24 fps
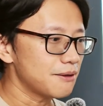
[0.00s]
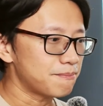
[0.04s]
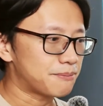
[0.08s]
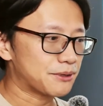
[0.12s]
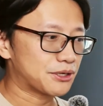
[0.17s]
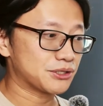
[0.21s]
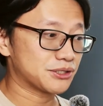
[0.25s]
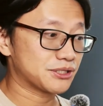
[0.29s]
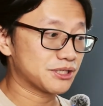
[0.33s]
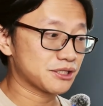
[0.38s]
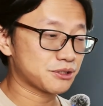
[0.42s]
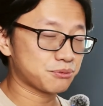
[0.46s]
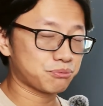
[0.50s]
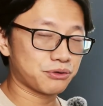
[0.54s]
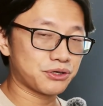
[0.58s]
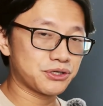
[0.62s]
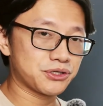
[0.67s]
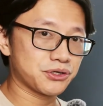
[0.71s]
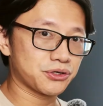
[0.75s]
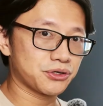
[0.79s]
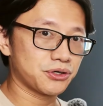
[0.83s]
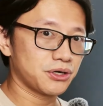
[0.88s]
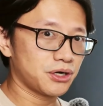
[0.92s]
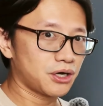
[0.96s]
because this
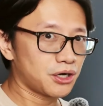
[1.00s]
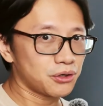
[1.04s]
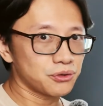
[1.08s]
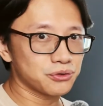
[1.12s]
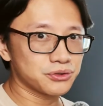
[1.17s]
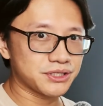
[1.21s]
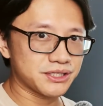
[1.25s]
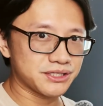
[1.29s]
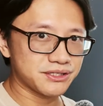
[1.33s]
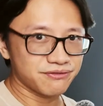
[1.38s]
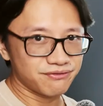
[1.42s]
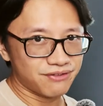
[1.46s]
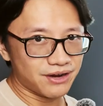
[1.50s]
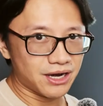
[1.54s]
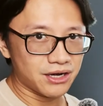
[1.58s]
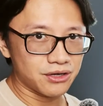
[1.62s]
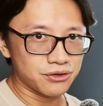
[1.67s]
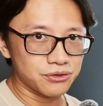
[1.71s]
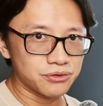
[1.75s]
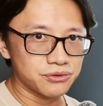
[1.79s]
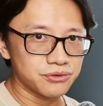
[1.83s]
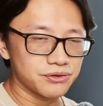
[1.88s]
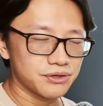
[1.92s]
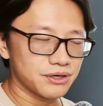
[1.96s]
printer holds its
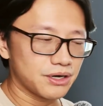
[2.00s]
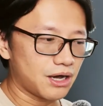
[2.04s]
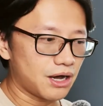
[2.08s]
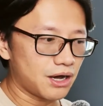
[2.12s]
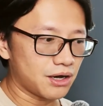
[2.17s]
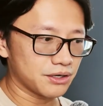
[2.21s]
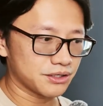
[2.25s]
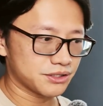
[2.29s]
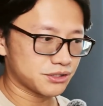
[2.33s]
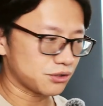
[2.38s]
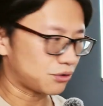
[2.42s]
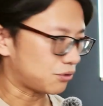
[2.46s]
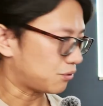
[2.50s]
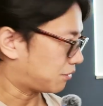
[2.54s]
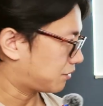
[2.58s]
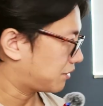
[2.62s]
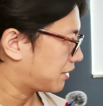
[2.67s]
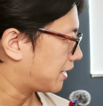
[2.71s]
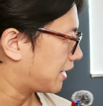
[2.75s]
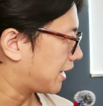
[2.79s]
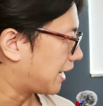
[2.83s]
value on its own.